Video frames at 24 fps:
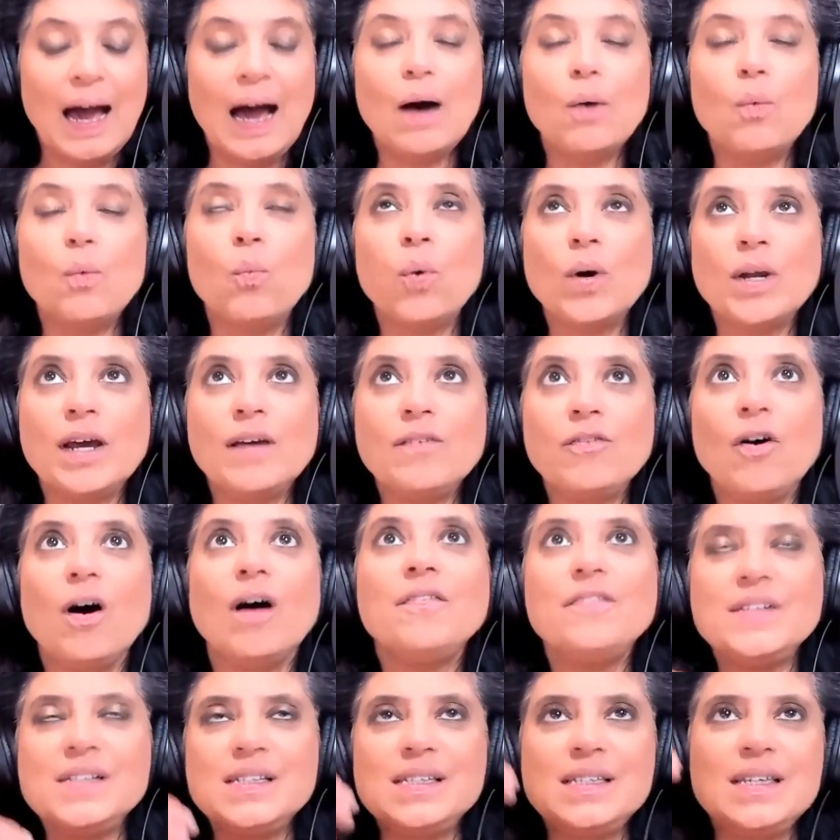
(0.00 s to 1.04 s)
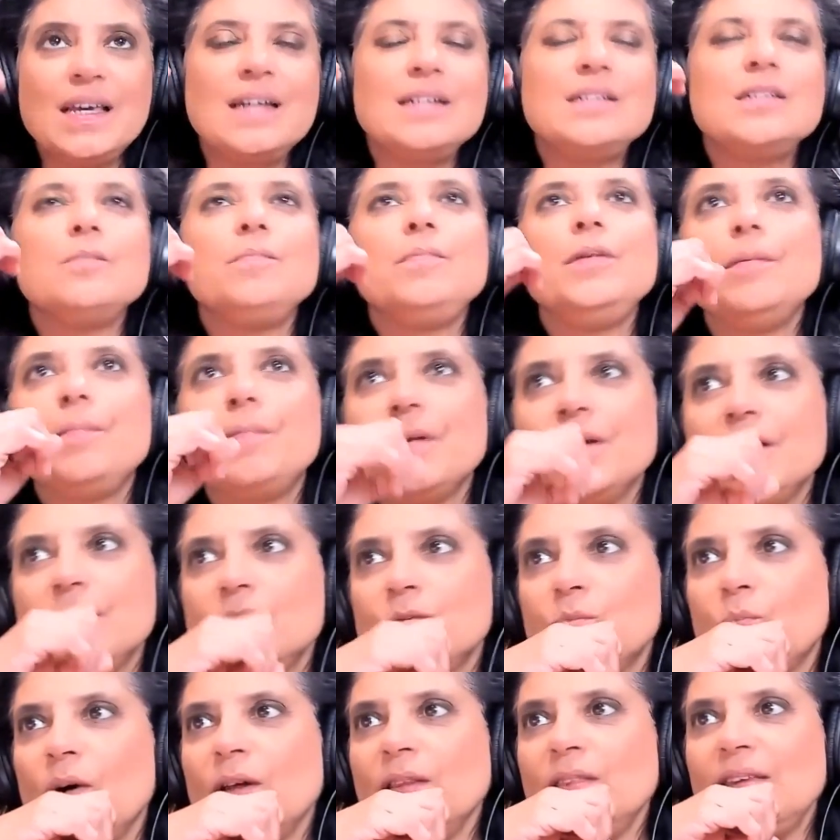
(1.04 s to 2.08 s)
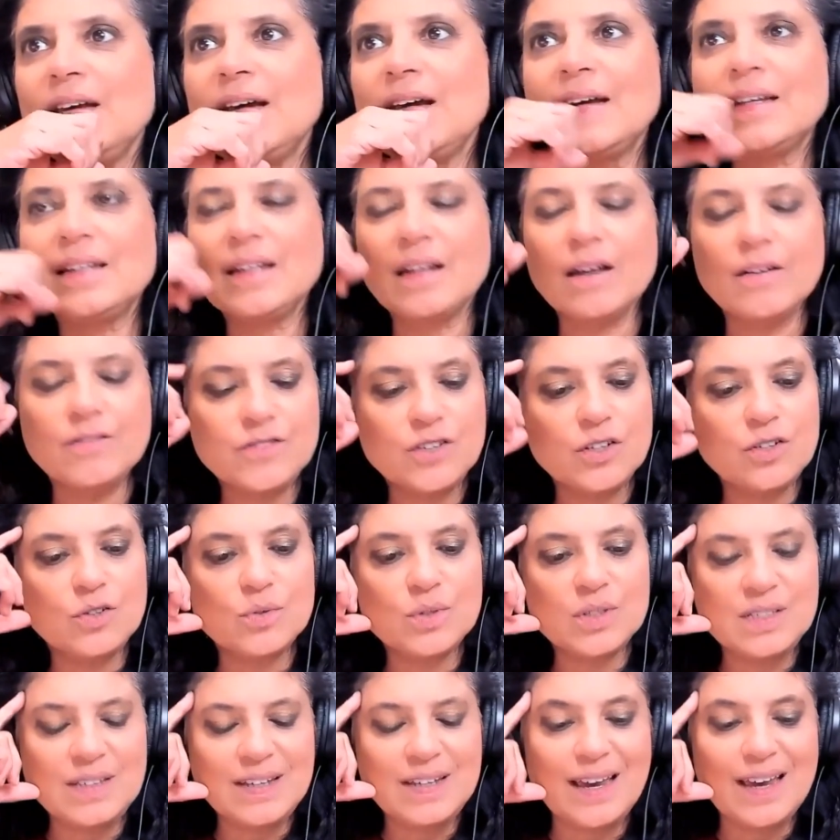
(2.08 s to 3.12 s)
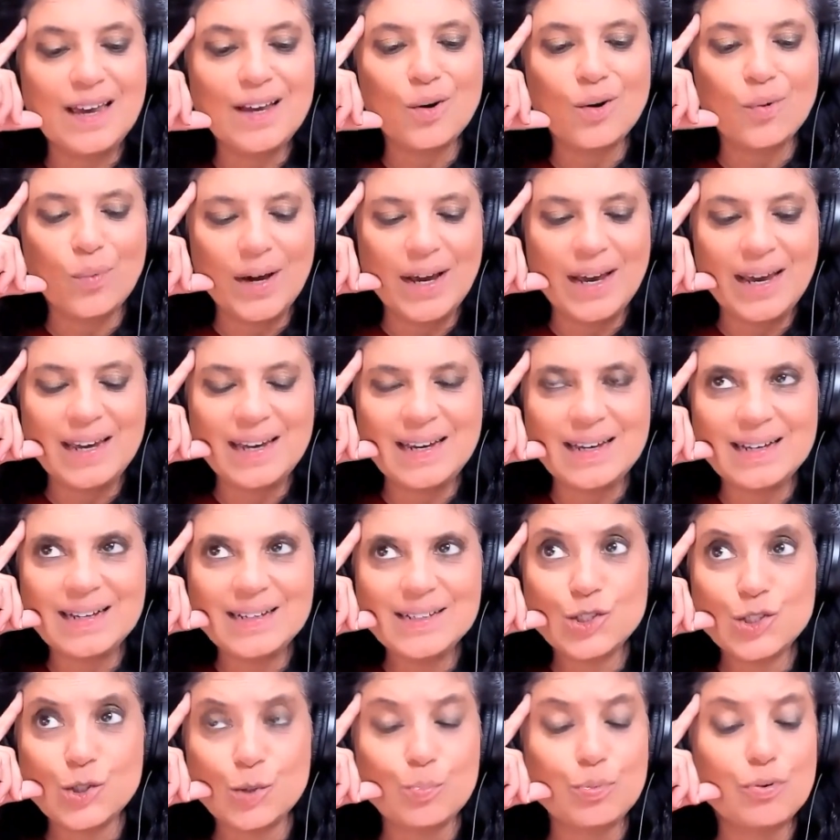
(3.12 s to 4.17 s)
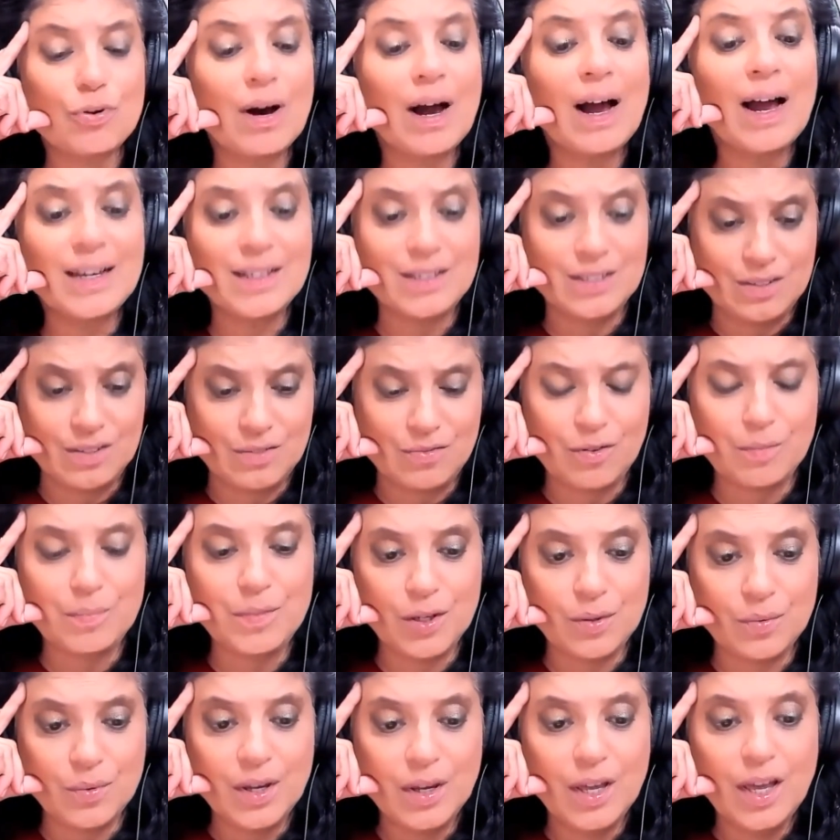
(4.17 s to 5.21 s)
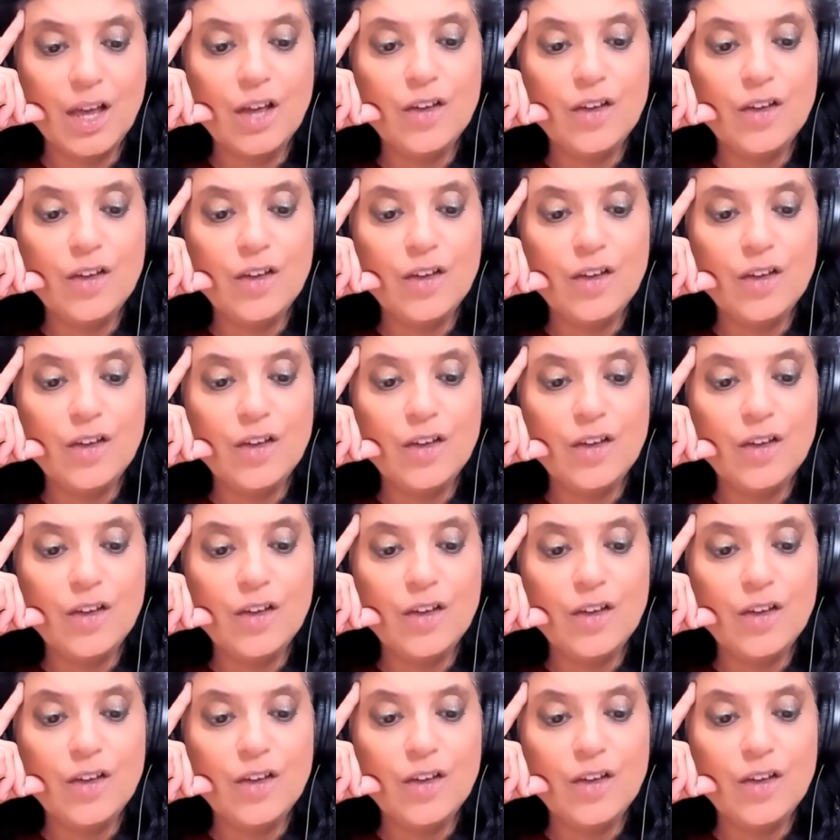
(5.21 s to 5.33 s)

What I've often said to people is one thing I'd love to do is take away surprise from you.